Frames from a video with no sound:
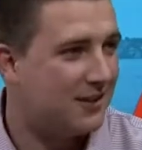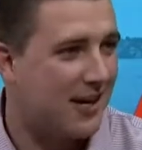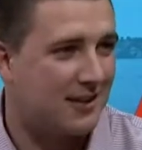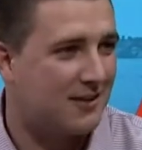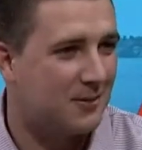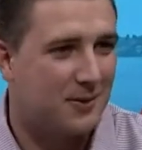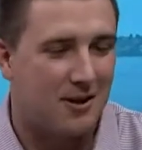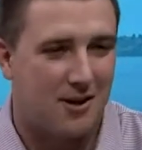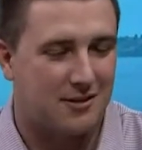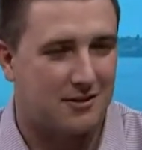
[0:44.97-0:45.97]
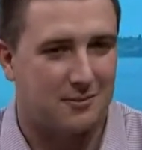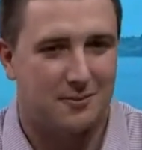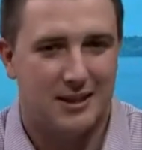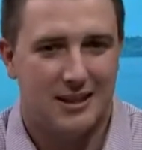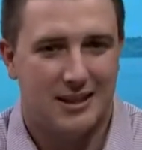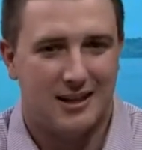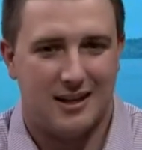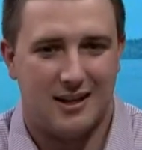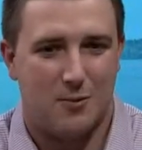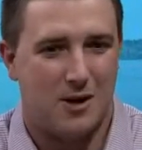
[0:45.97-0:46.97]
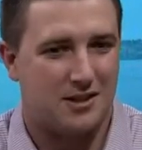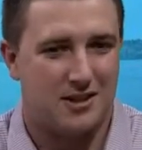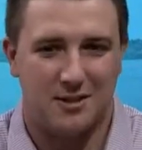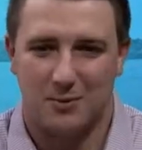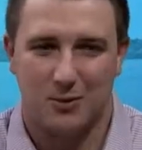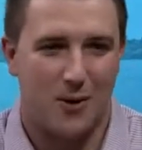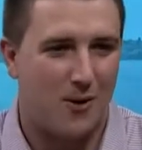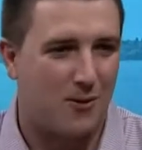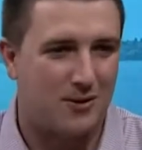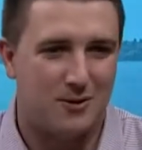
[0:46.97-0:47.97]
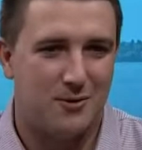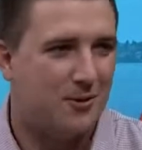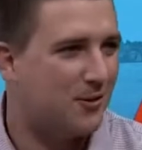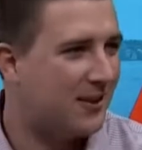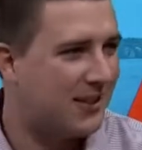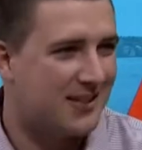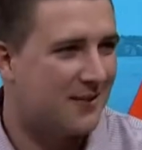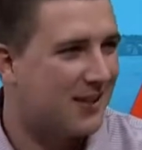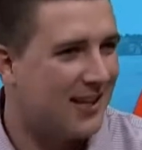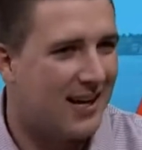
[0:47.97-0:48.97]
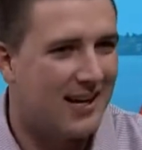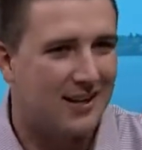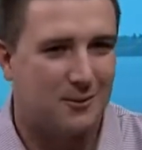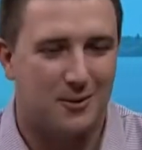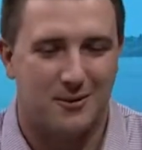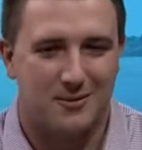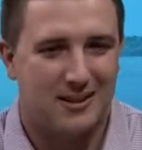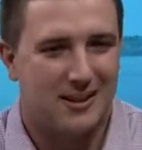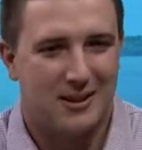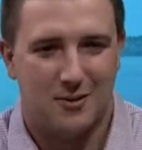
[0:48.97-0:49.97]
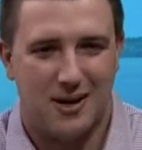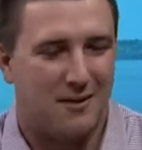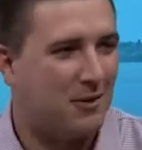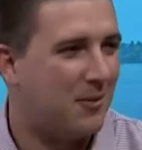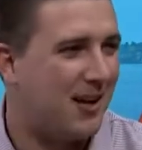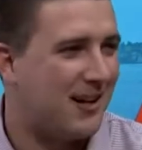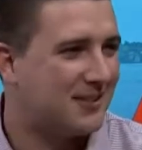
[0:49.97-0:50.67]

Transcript: Jackson's been awesome. Uh, watching him grow and do new things every day. We're we're having a blast.